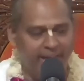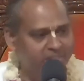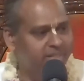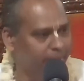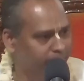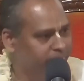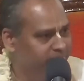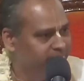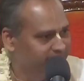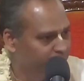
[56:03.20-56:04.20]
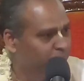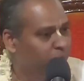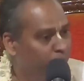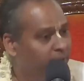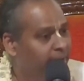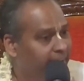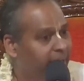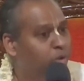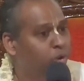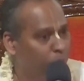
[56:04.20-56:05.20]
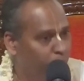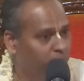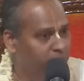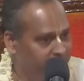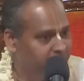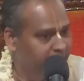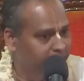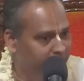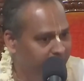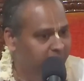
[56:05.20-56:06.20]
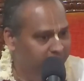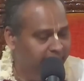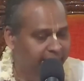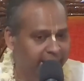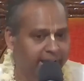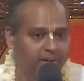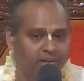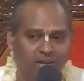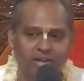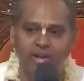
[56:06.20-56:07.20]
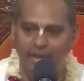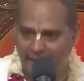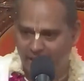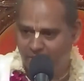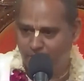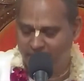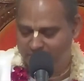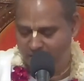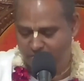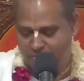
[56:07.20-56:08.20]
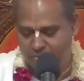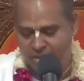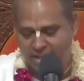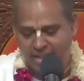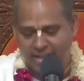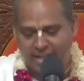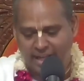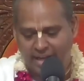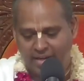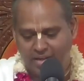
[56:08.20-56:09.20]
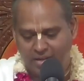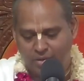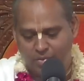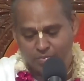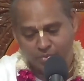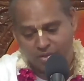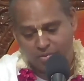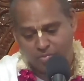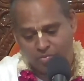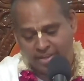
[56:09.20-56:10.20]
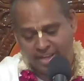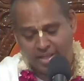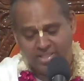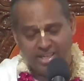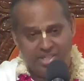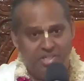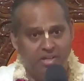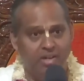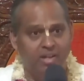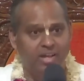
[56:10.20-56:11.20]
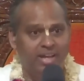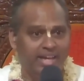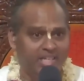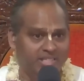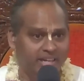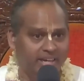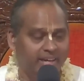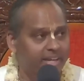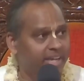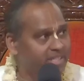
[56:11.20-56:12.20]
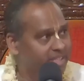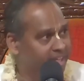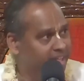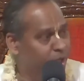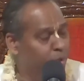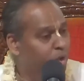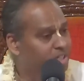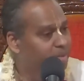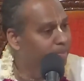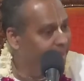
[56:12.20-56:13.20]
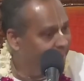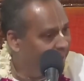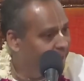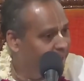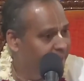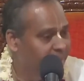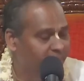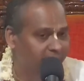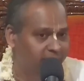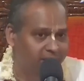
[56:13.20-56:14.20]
next time? Or what did I do wrong this time that I can correct myself? And very essential is in the doership mentality,